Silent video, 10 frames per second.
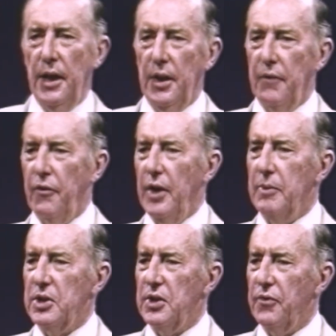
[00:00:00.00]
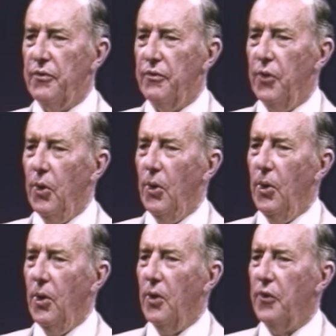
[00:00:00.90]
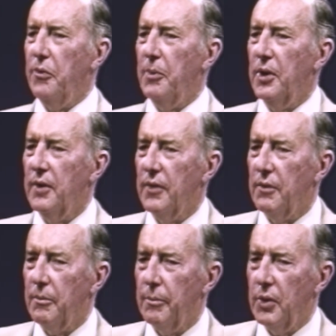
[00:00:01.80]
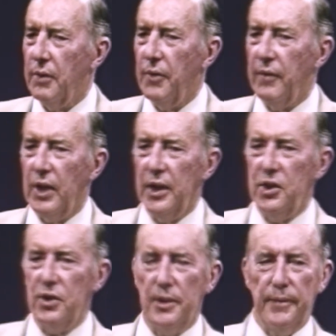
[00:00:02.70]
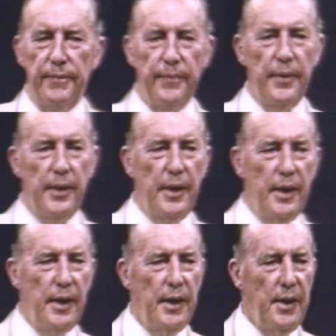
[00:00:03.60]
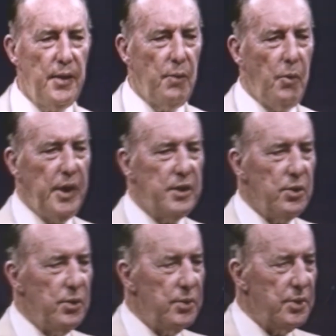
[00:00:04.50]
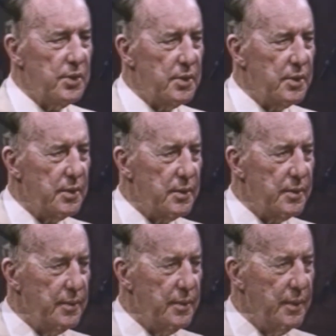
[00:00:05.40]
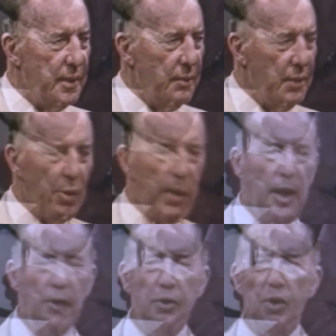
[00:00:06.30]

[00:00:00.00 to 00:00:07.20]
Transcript: the famous four horsemen of the book of Revelation, the white horse going out